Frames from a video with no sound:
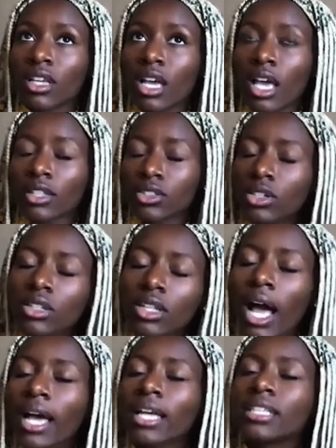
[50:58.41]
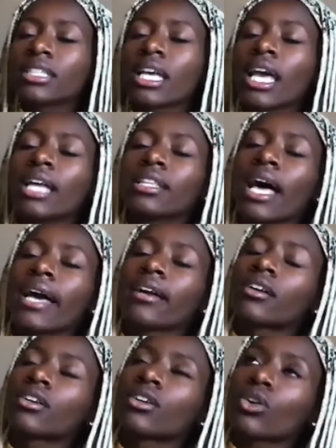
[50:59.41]
internalize and like
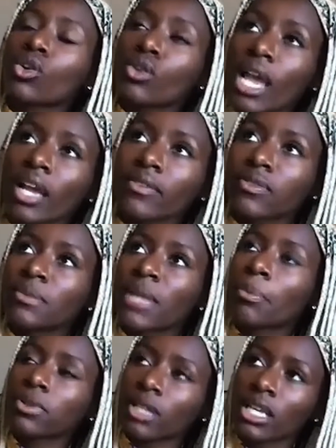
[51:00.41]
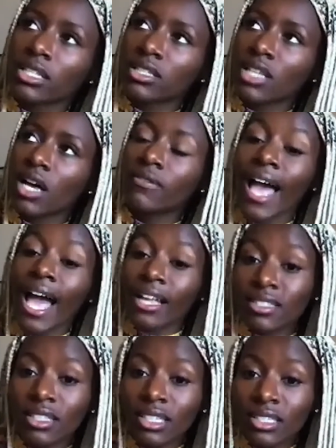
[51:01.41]
create from that place of
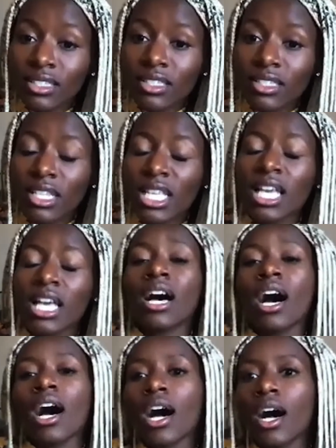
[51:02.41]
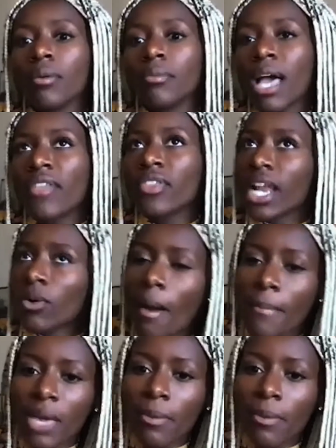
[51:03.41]
excellence. And then I want people